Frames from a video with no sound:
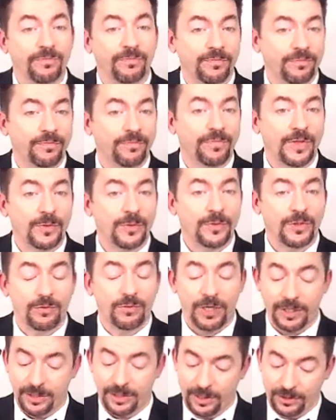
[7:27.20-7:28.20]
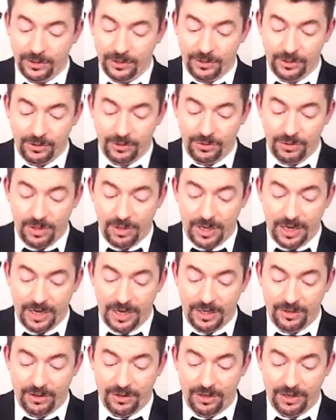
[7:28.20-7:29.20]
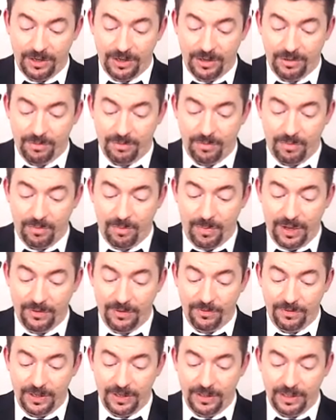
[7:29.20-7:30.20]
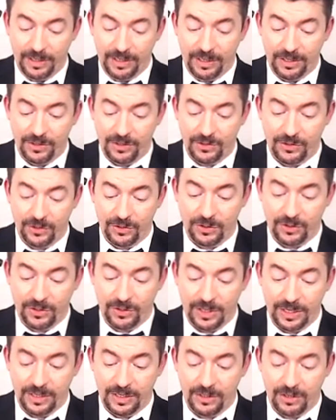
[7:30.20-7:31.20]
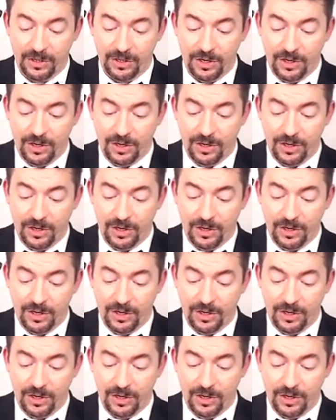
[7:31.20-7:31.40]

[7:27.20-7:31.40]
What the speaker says: That was the right thing to do. And my feeling is that,